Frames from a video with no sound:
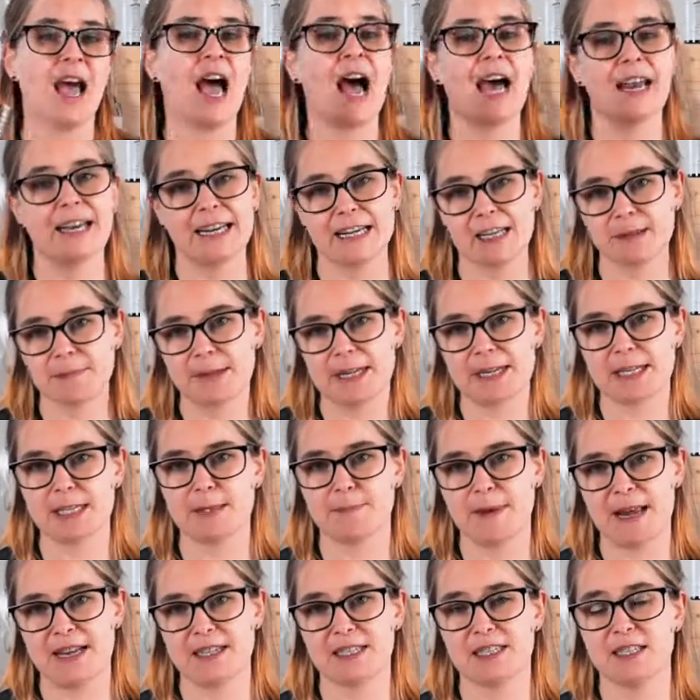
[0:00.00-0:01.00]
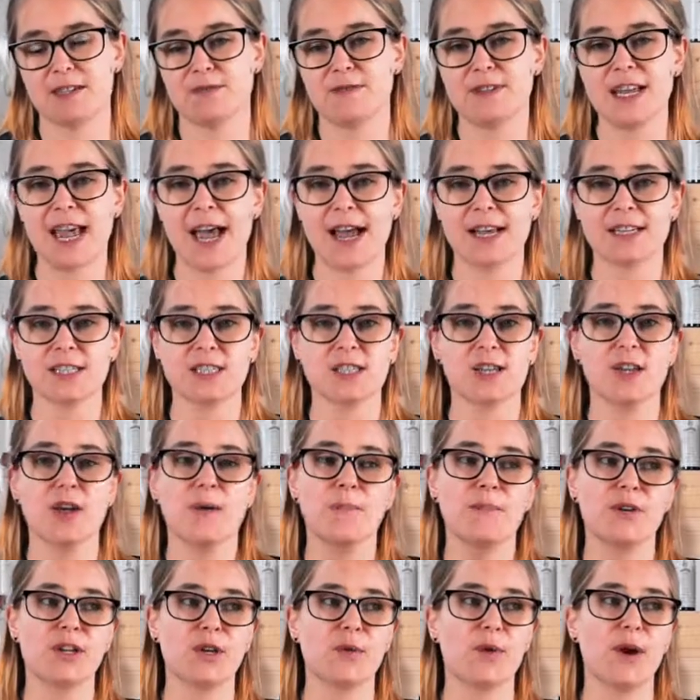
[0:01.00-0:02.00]
A little bit expensive, yes,
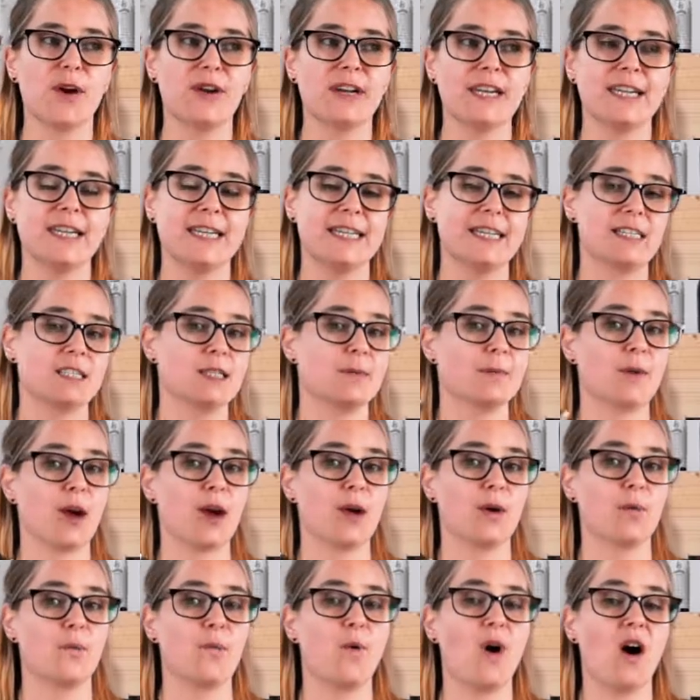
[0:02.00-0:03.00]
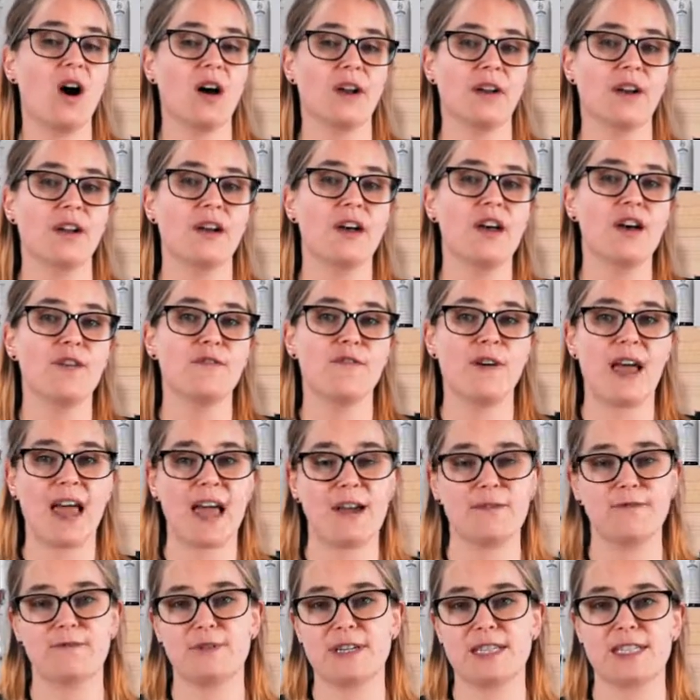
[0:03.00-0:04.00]
but you only need to buy one for
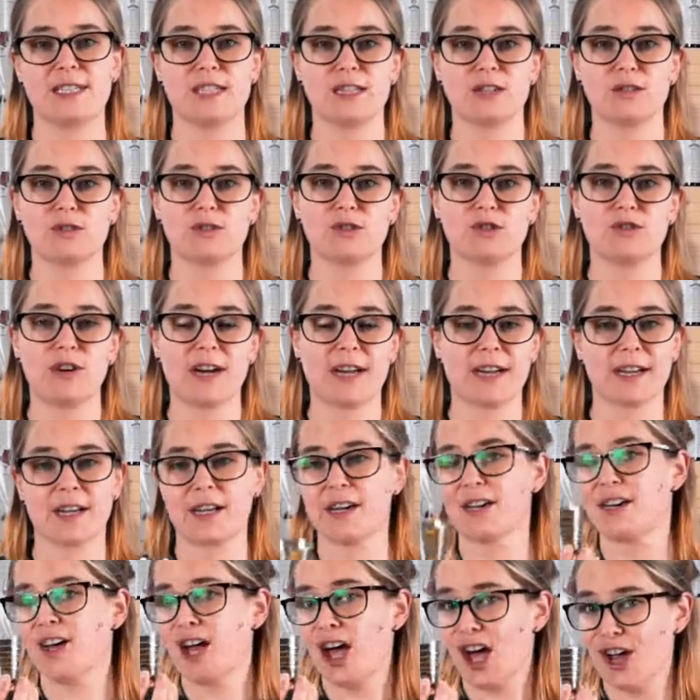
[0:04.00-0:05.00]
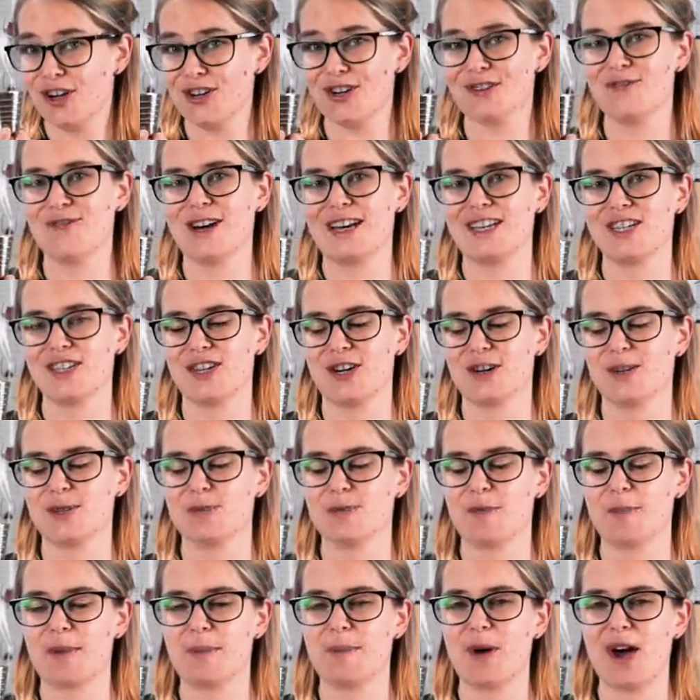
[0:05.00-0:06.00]
every single drink and your ratios
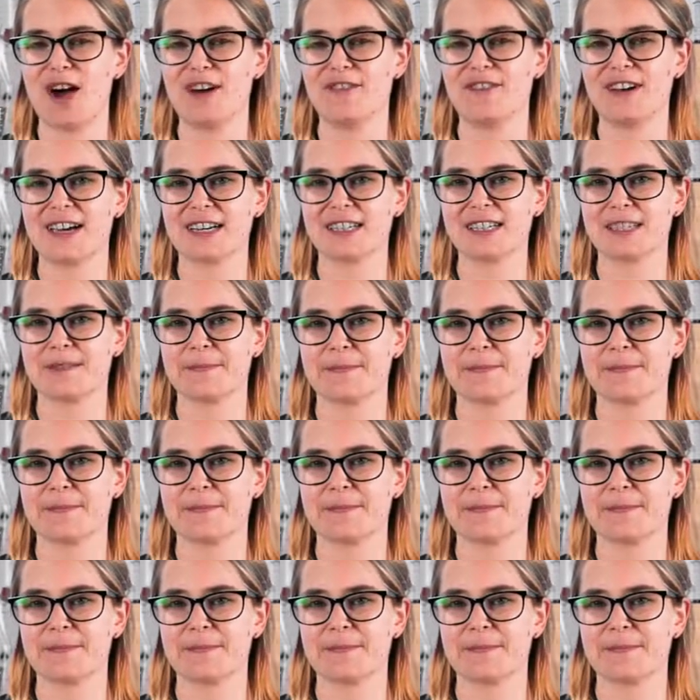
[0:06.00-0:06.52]
will be perfect.